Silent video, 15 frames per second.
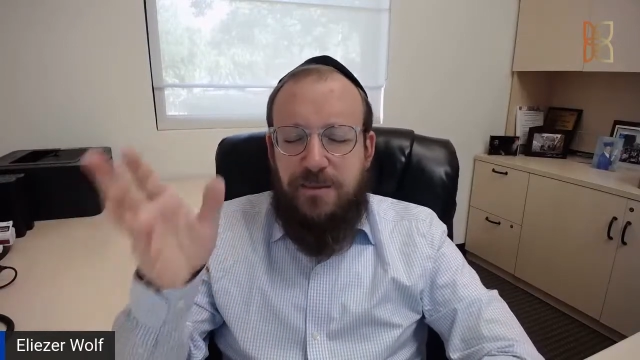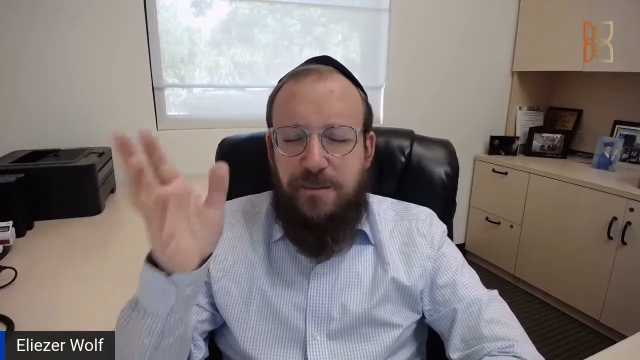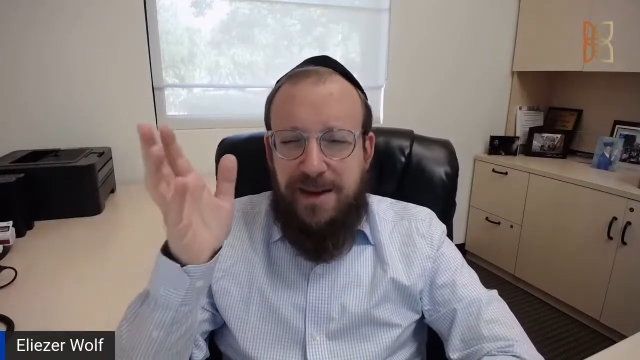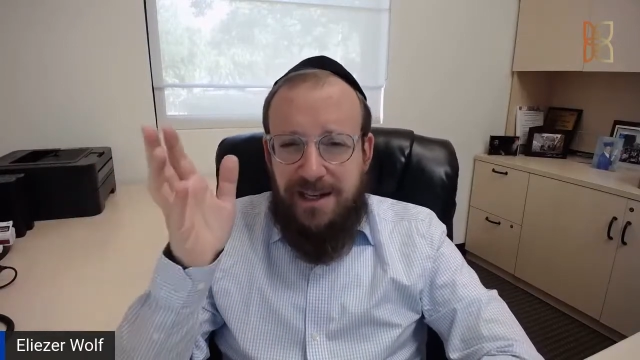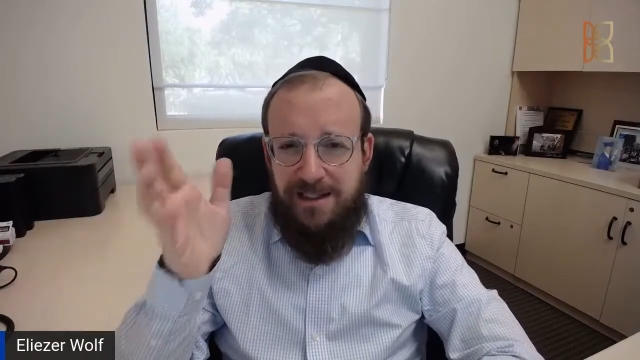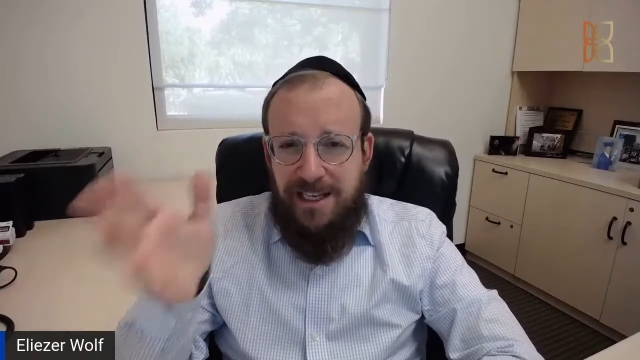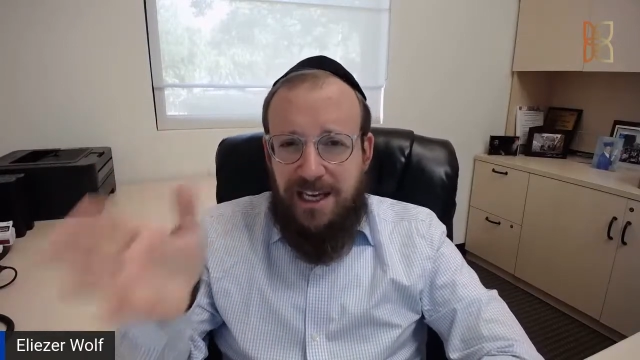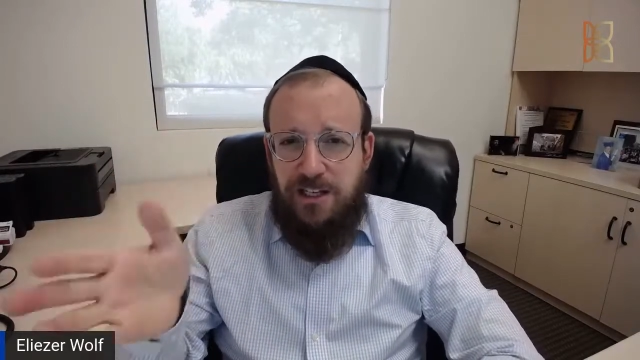
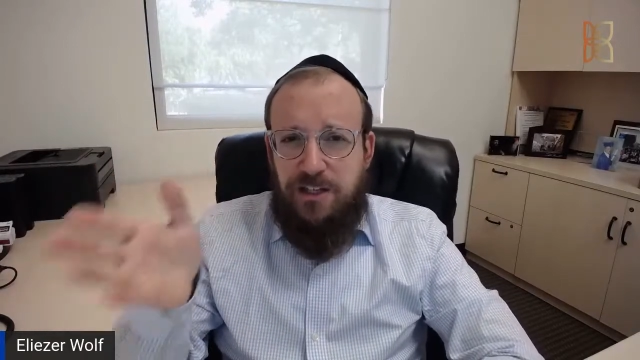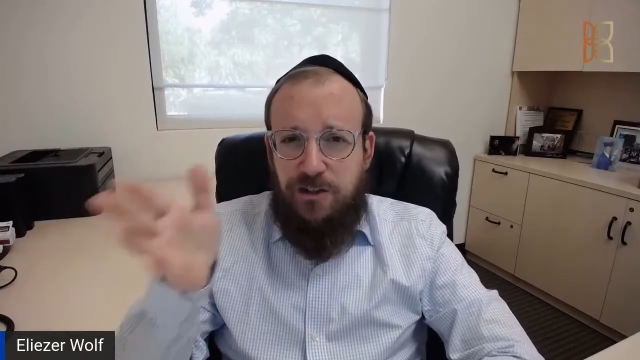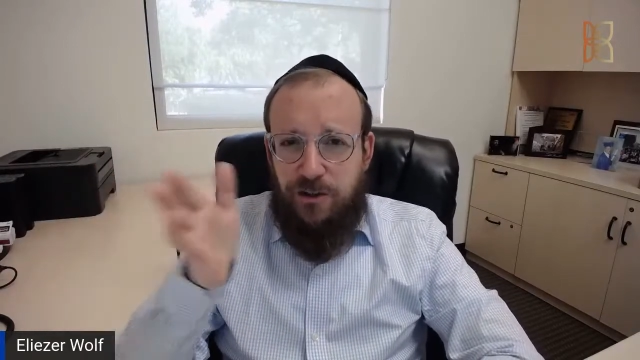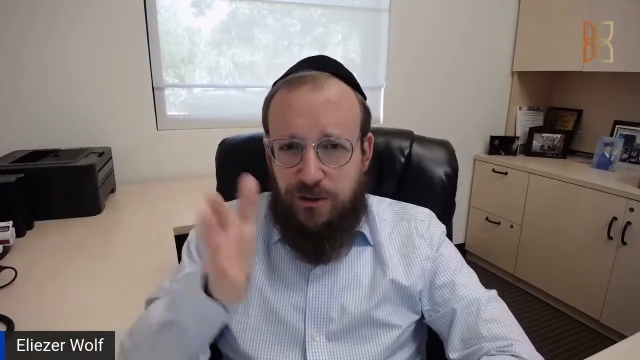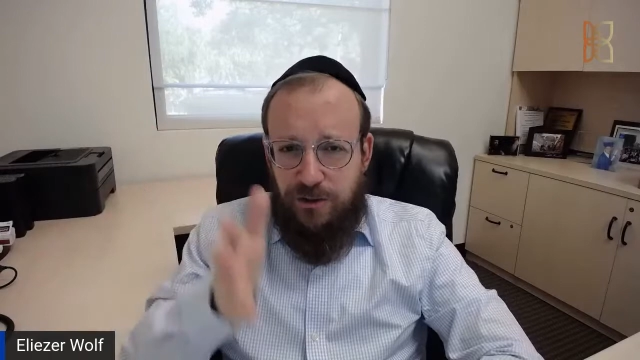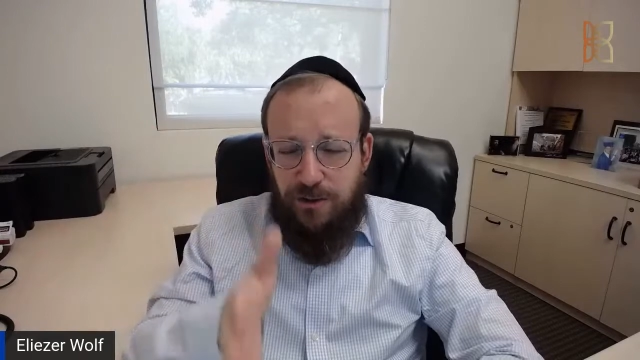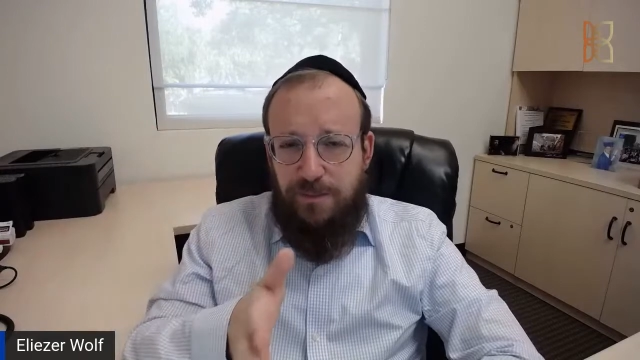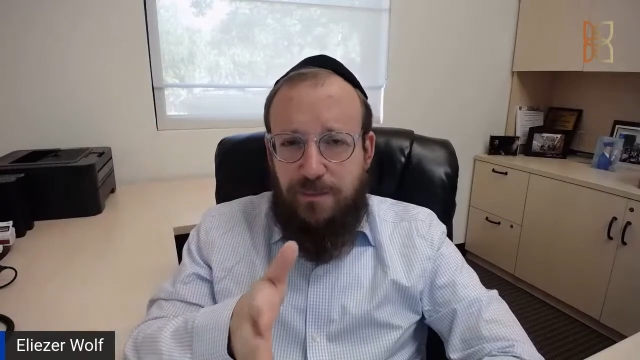
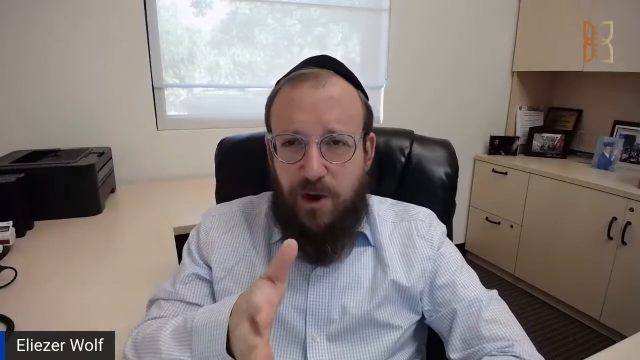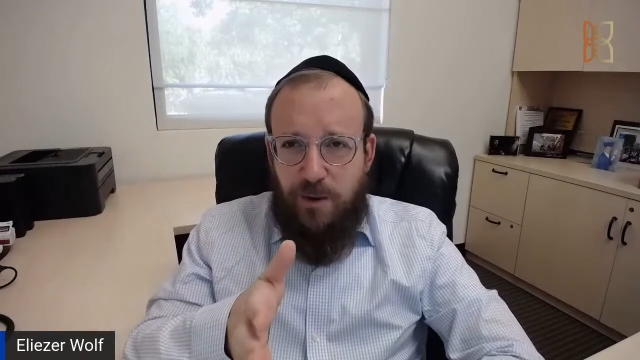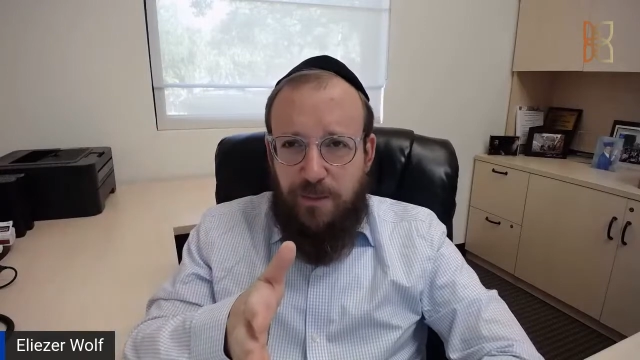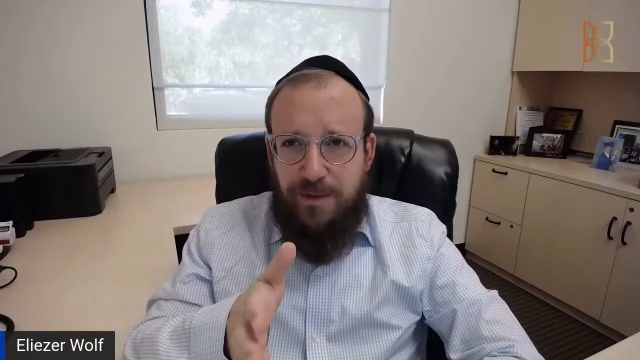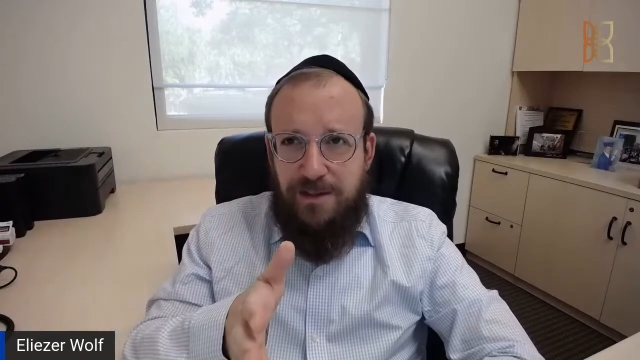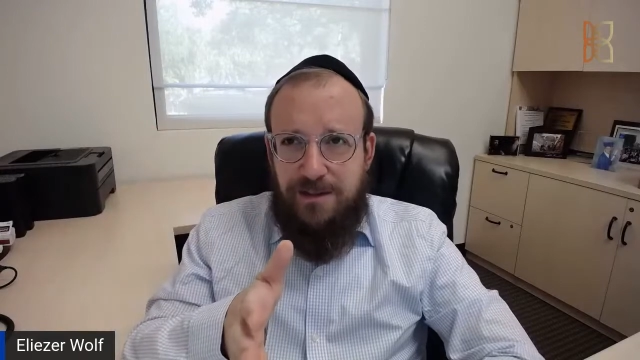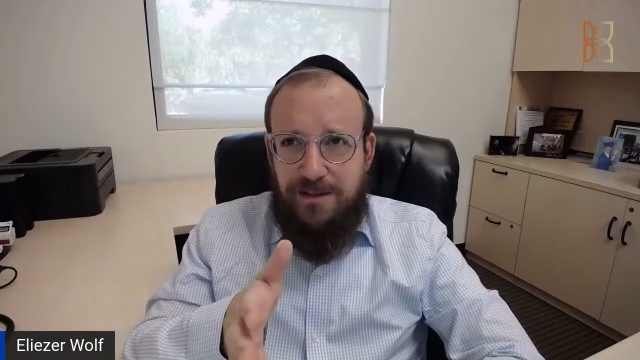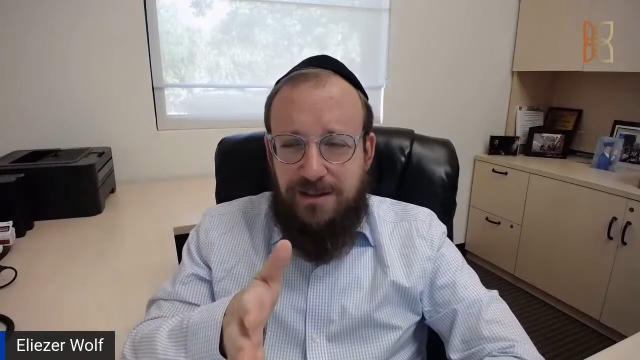meditational
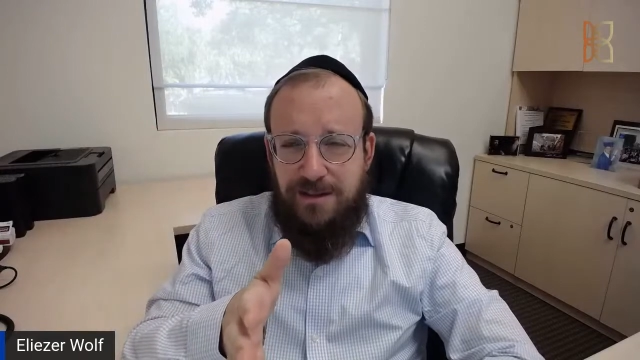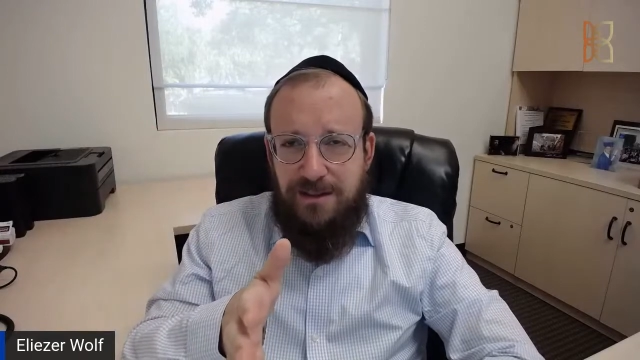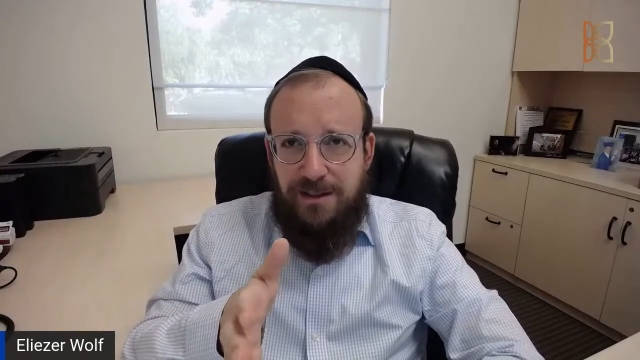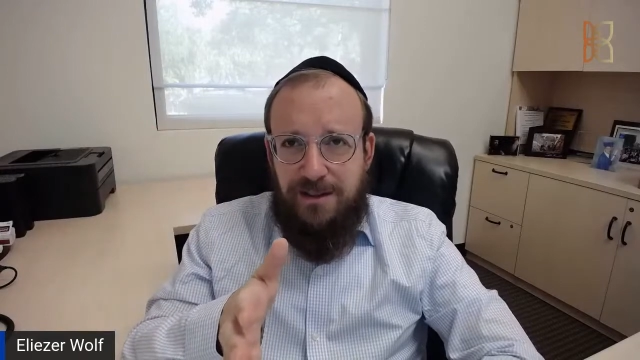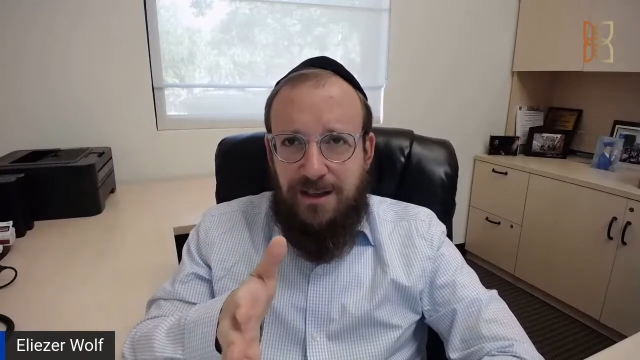moments,